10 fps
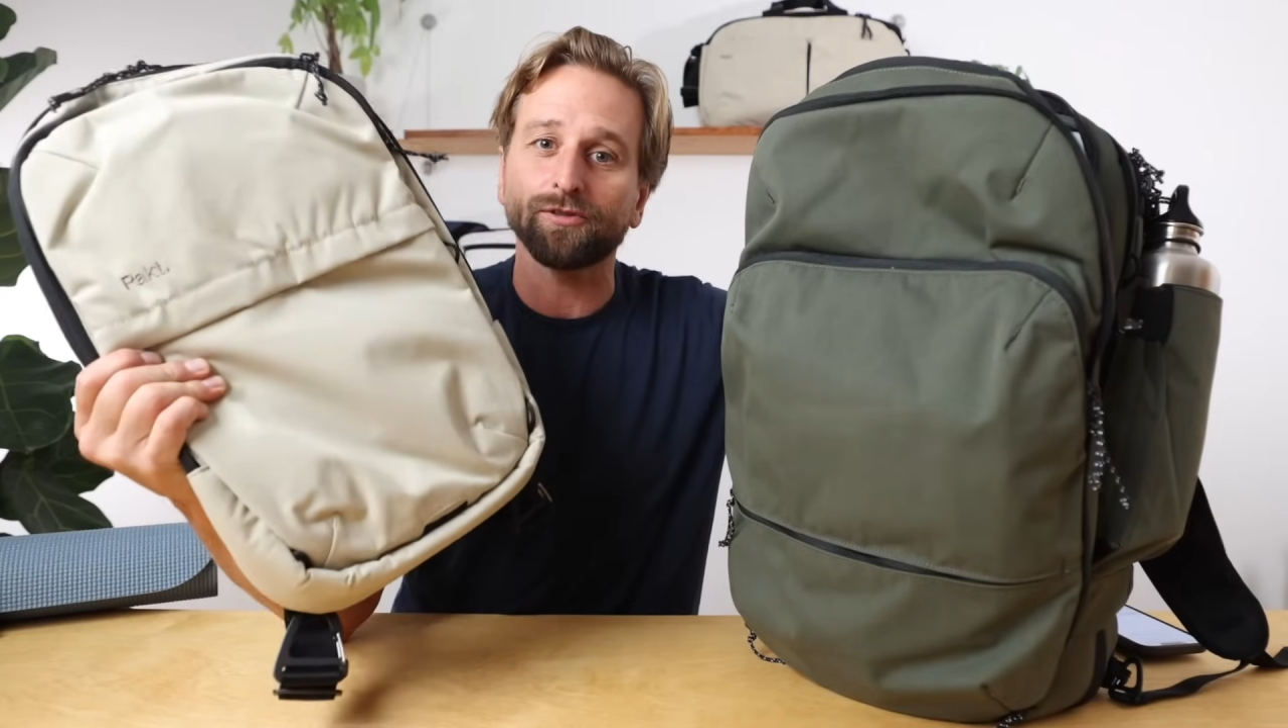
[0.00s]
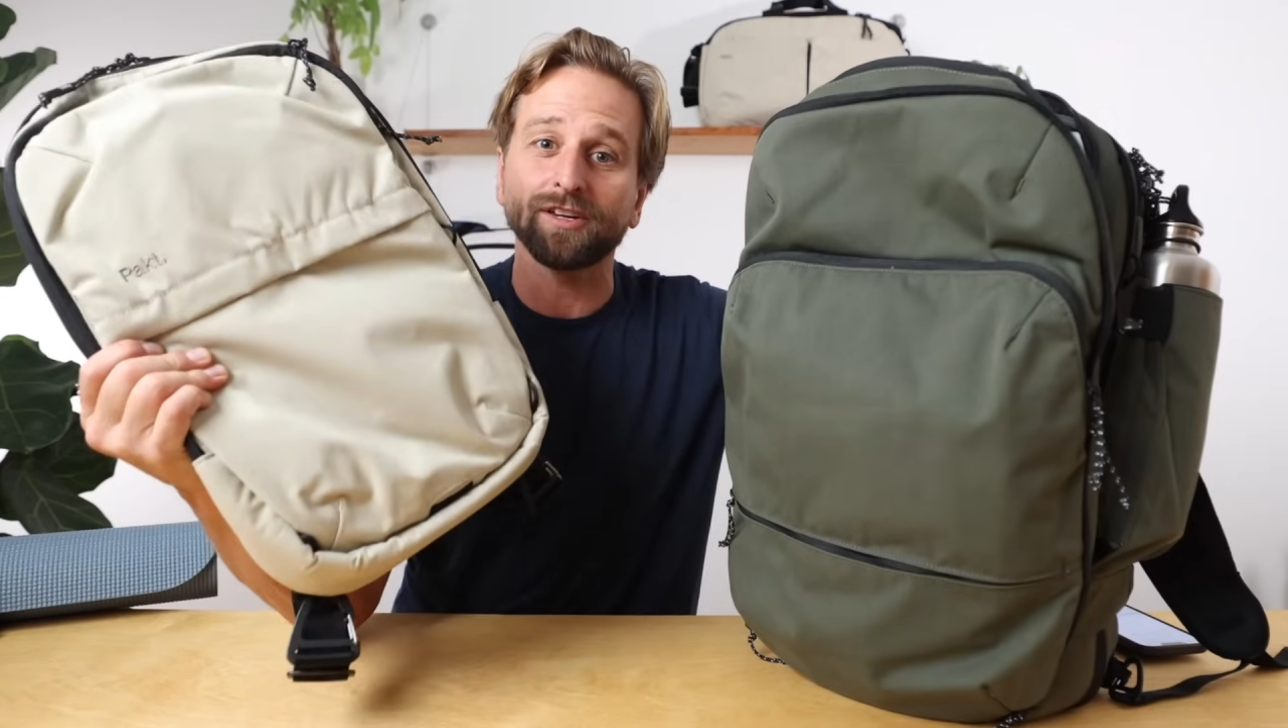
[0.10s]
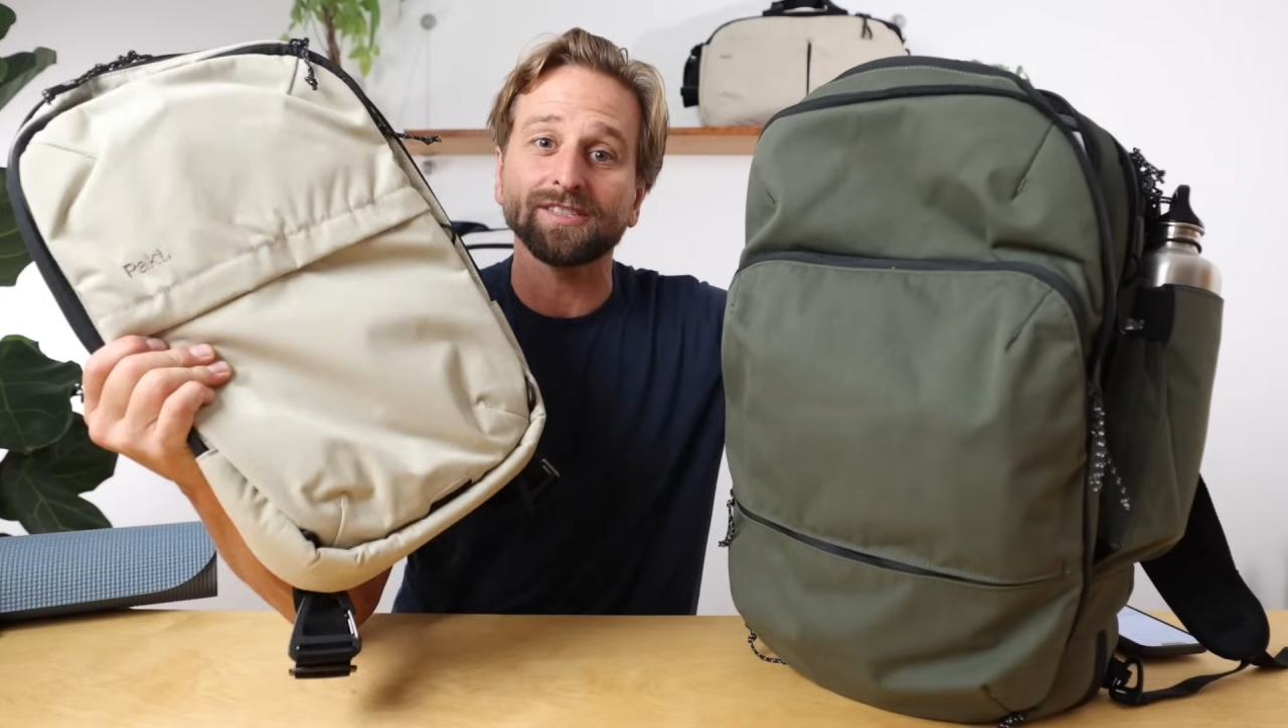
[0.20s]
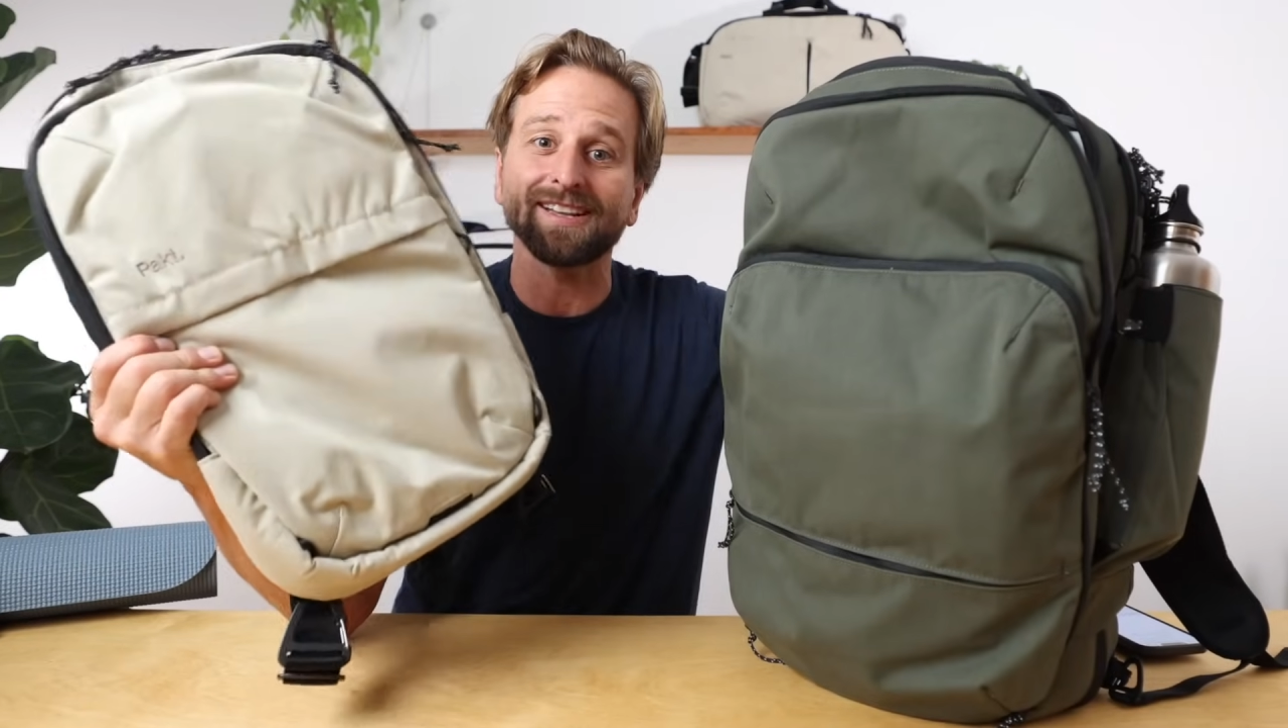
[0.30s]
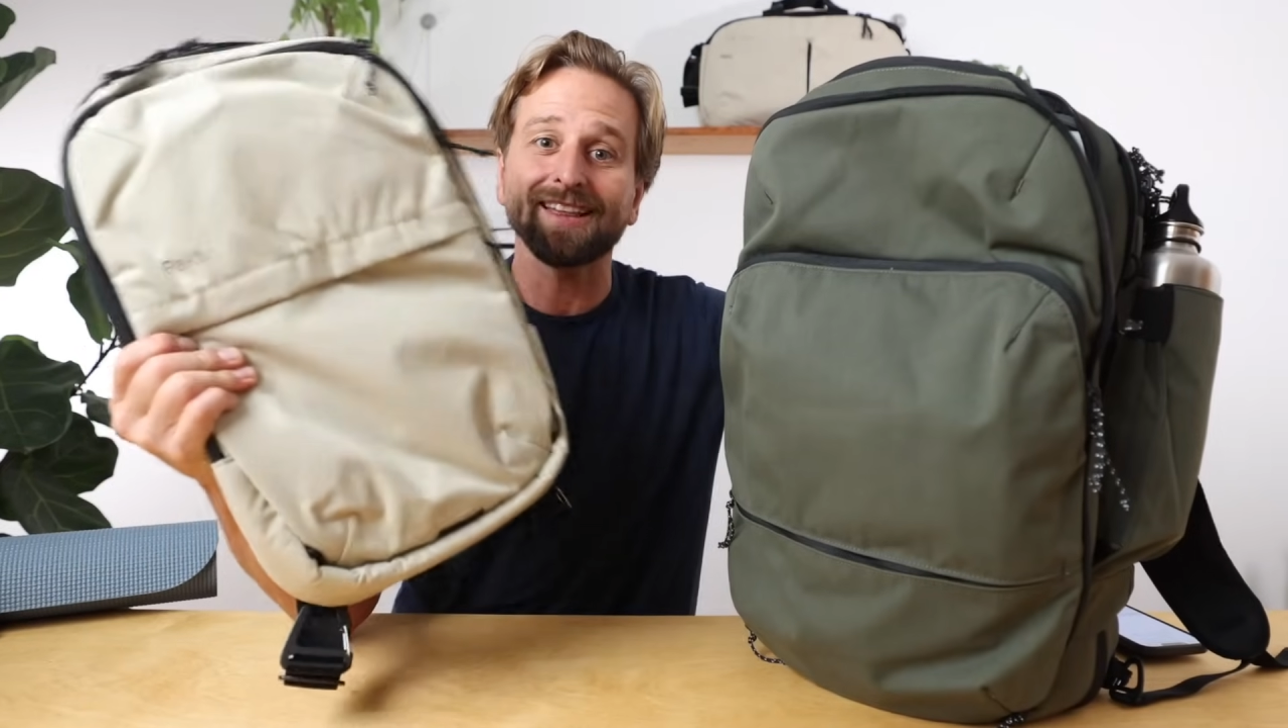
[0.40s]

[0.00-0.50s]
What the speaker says: things like